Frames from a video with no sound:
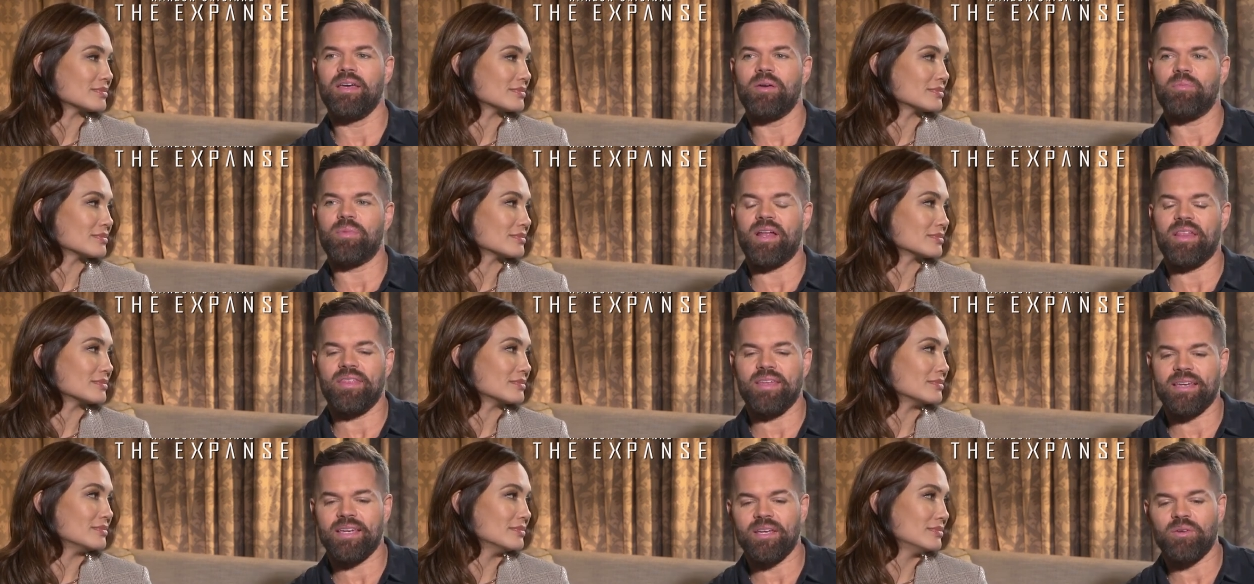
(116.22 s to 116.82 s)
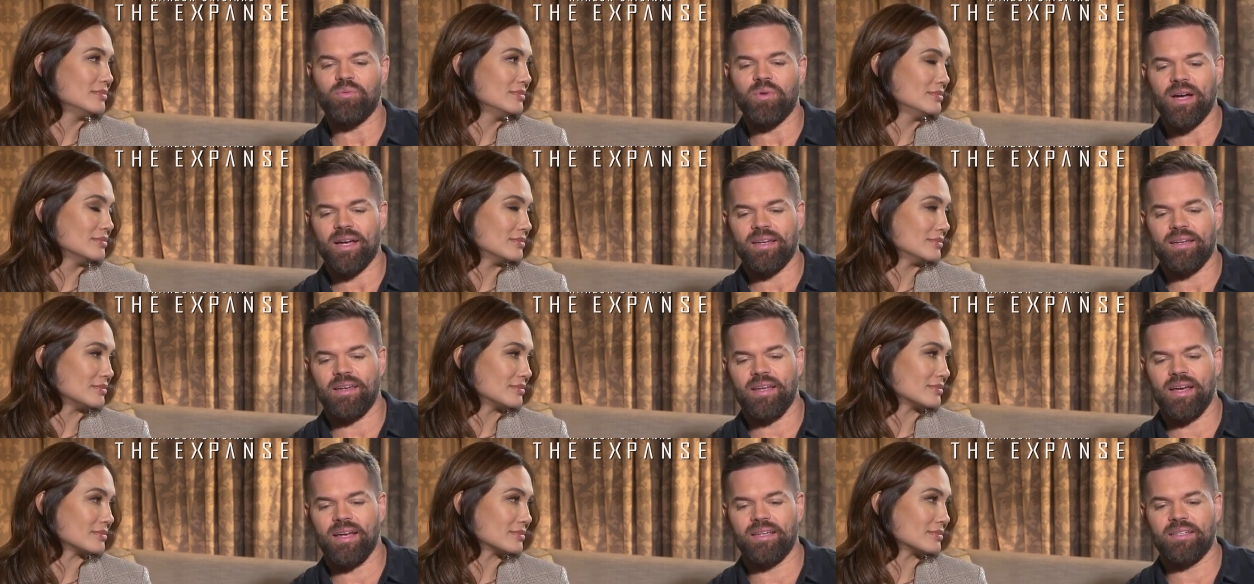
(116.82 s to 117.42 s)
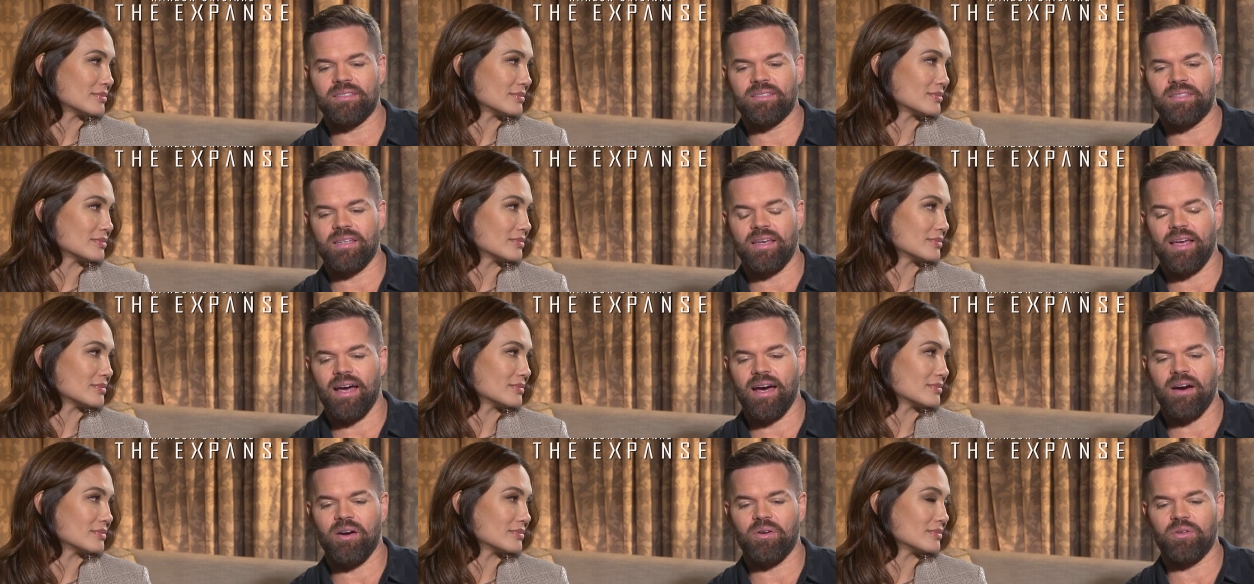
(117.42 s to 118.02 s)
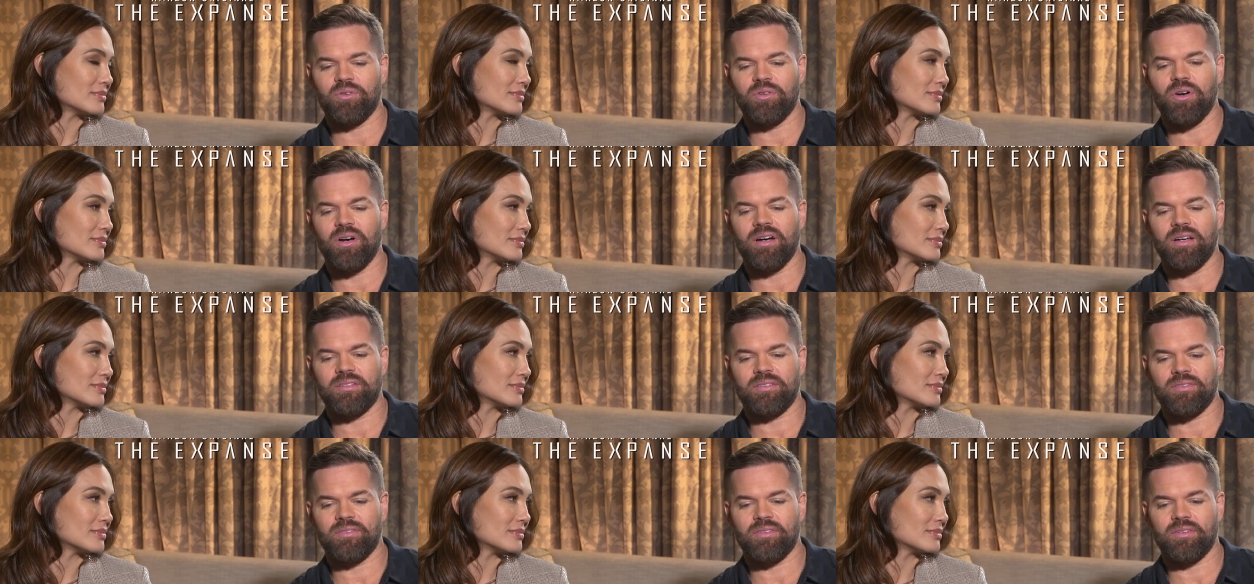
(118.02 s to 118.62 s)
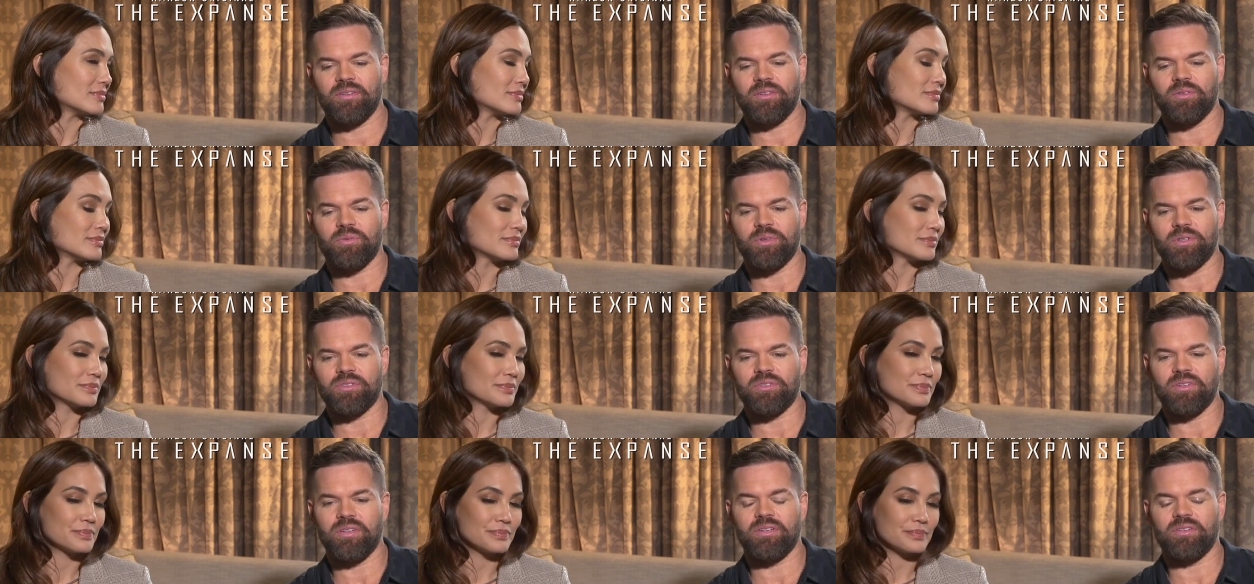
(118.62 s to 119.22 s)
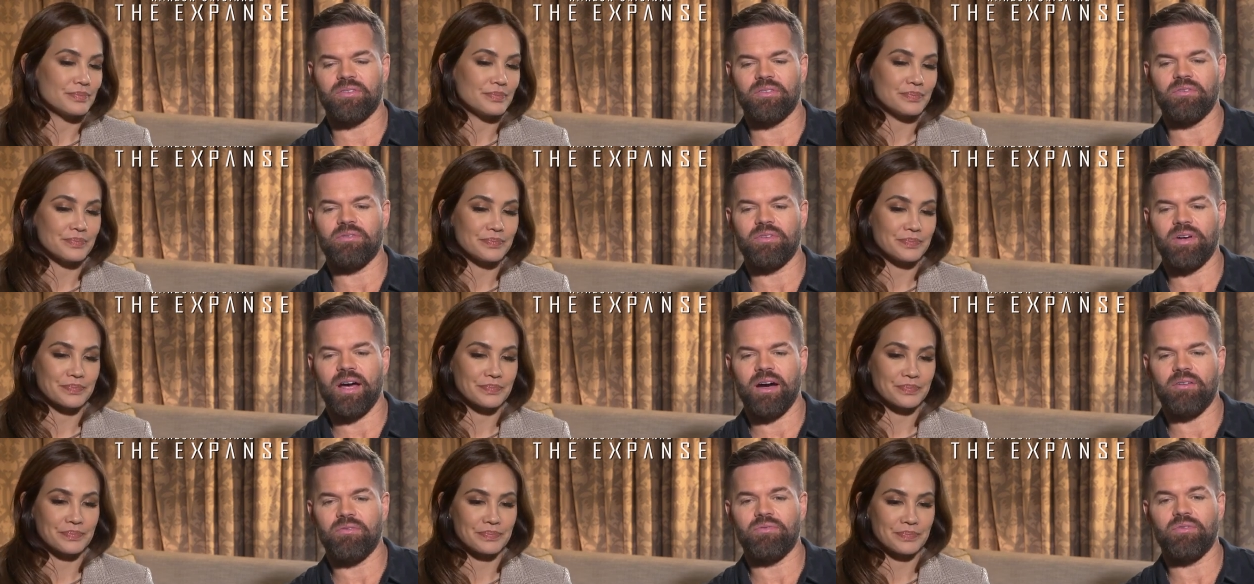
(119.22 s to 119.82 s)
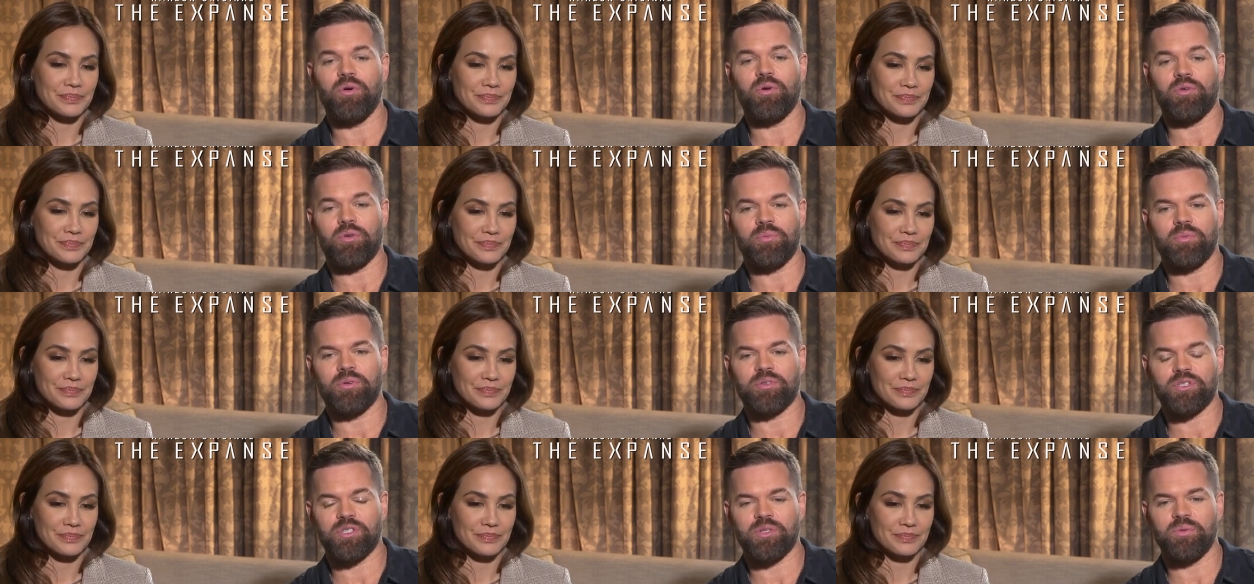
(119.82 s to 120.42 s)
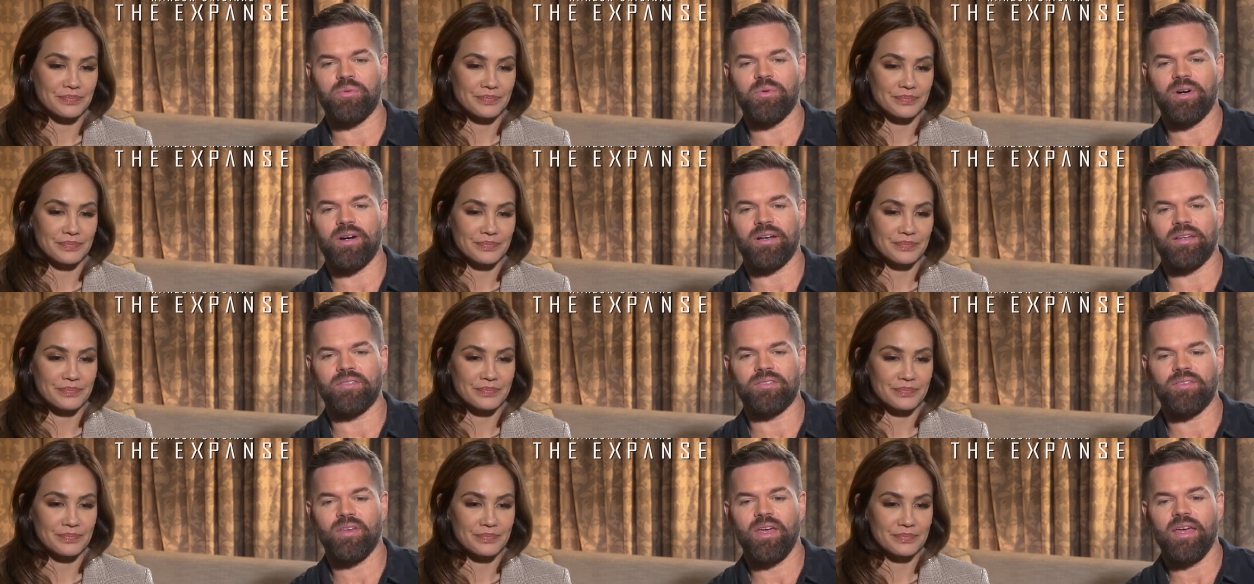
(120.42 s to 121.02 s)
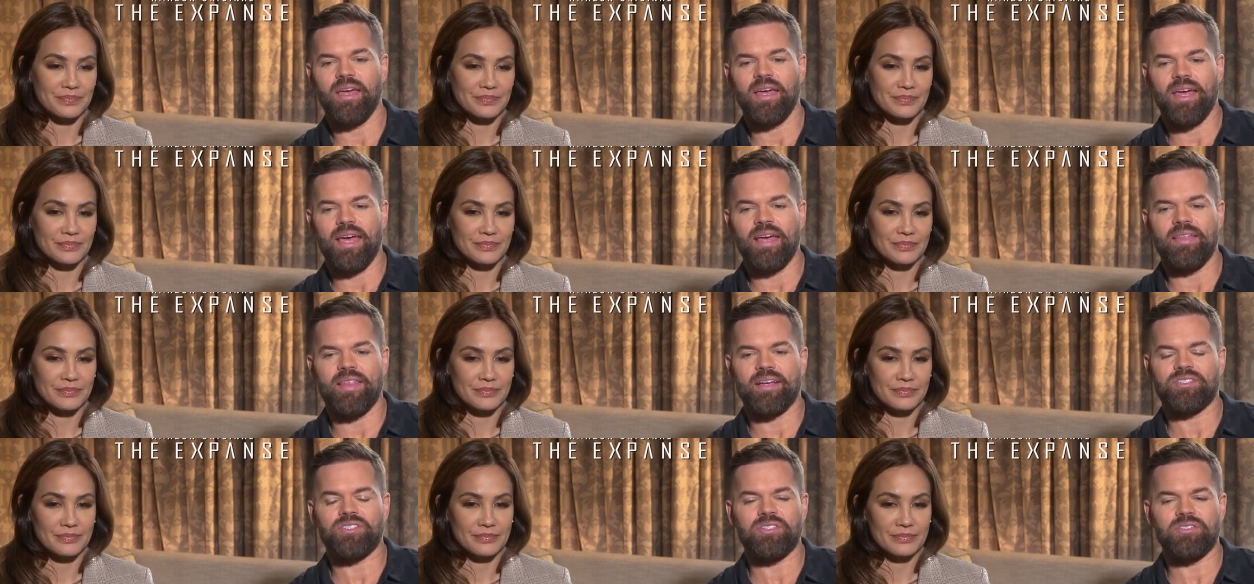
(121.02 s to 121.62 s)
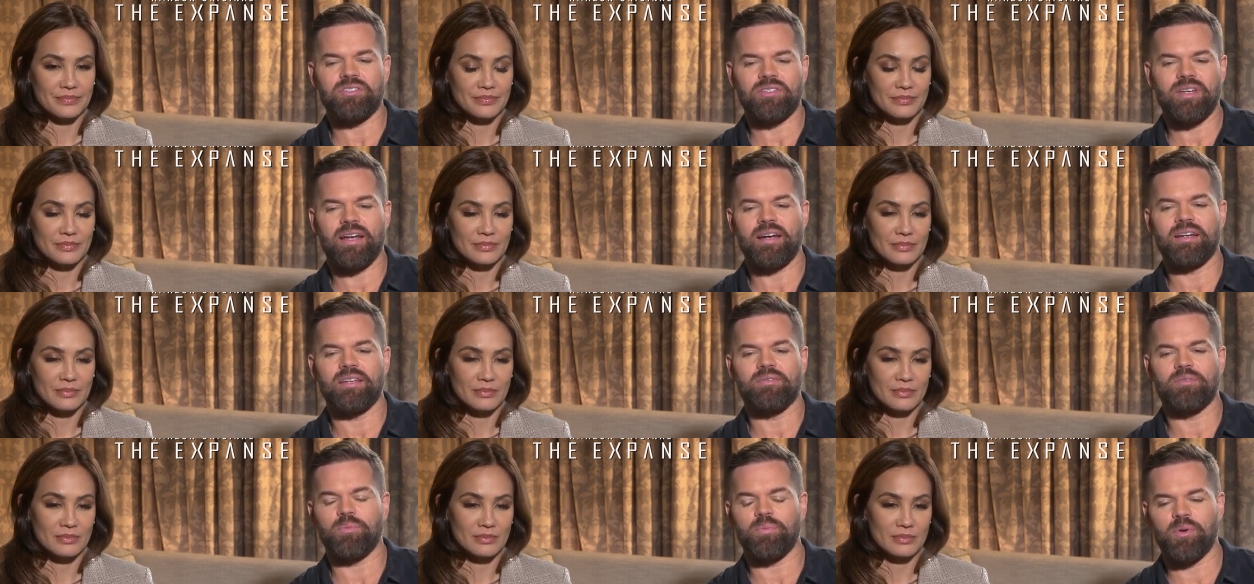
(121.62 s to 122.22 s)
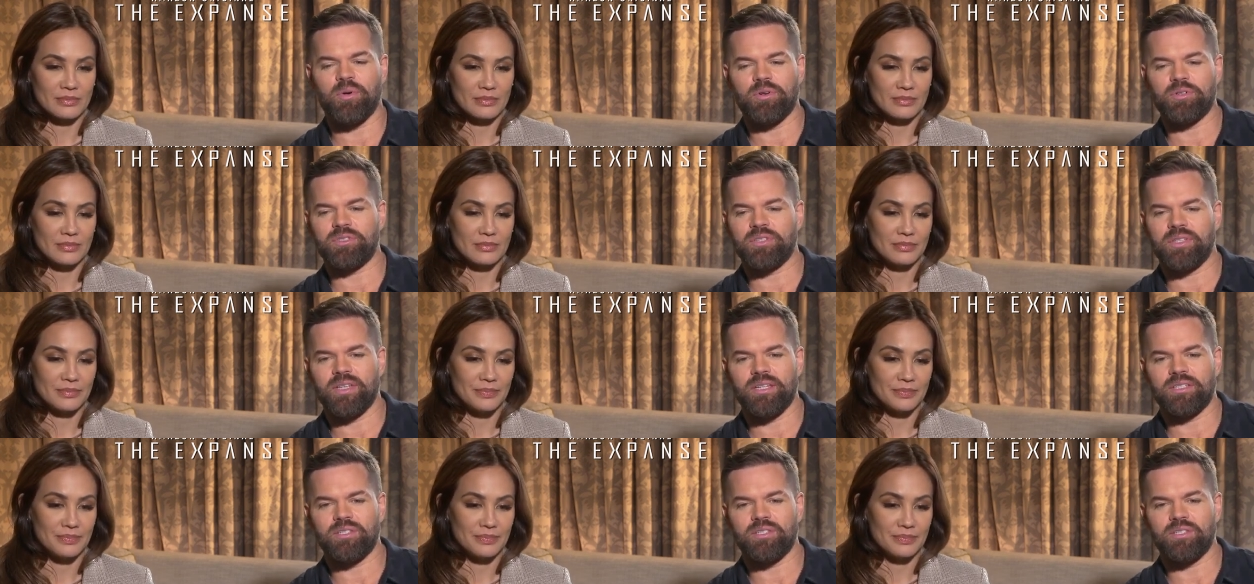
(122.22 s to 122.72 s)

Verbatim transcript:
Speaker 1: but I think he recognized how lost Clarissa is, the, how vulnerable she was, and that she's not an evil person. That